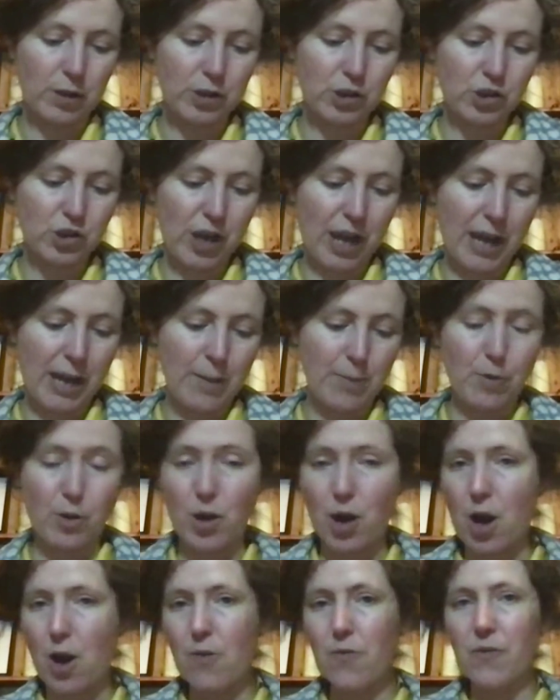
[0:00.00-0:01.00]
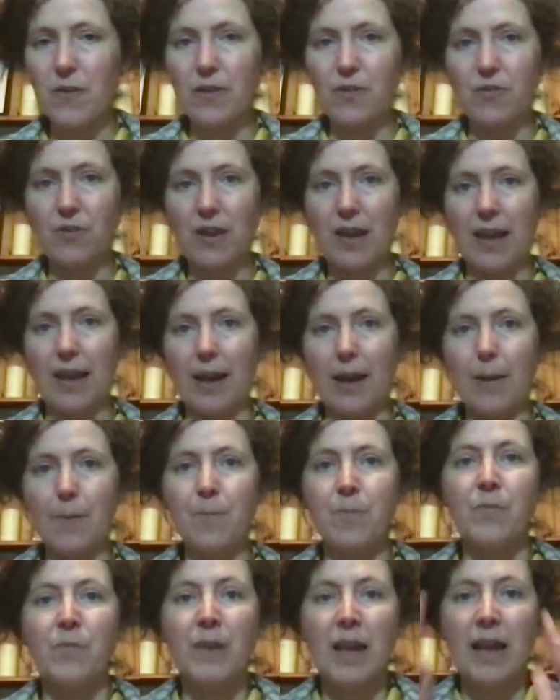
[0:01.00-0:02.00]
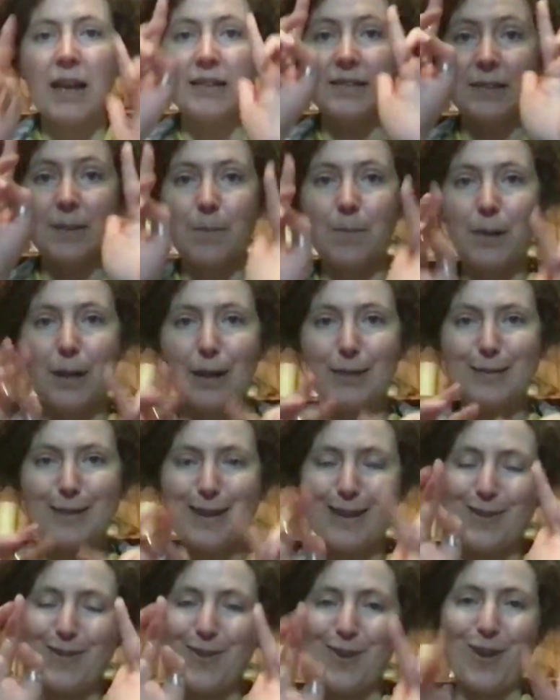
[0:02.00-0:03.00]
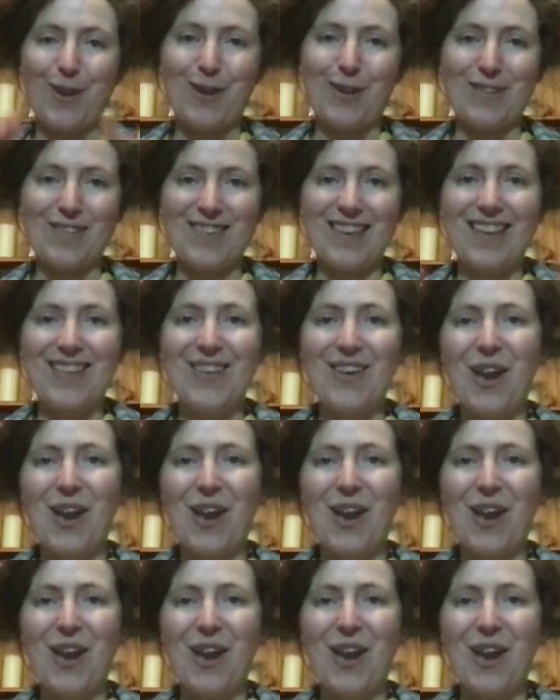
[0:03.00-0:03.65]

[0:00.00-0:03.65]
shape, you know, this year, symbolizing eternity. The